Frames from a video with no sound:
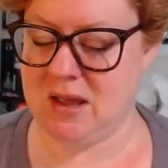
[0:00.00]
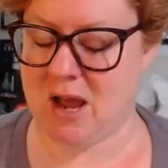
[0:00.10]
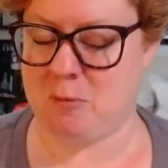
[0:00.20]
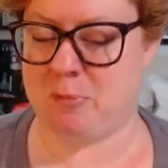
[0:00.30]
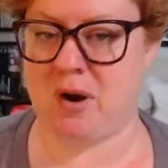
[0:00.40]

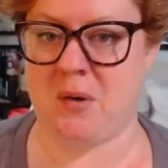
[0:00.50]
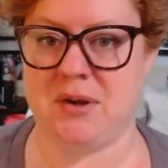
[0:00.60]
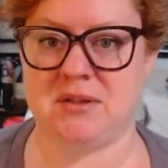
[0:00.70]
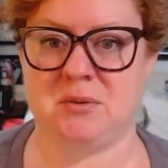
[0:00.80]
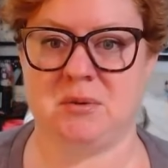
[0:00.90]
how
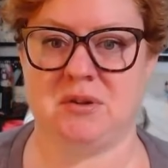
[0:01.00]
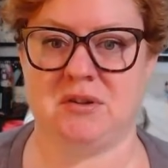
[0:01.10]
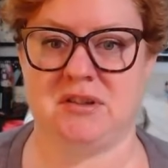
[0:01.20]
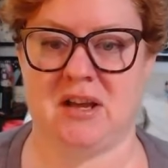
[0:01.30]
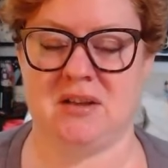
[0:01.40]
Prairie
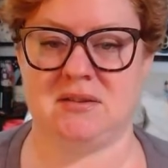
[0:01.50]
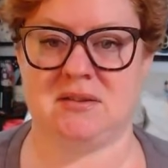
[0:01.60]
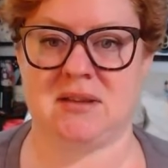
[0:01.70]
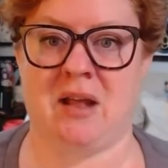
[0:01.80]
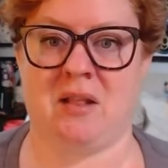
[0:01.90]
Schooler
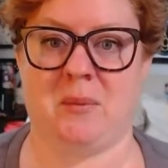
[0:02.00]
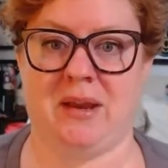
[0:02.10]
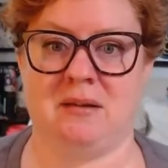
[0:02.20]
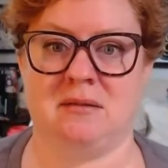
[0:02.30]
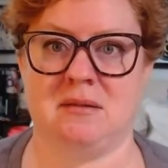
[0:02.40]
does
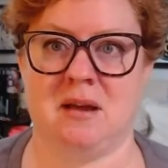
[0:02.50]
Halloween.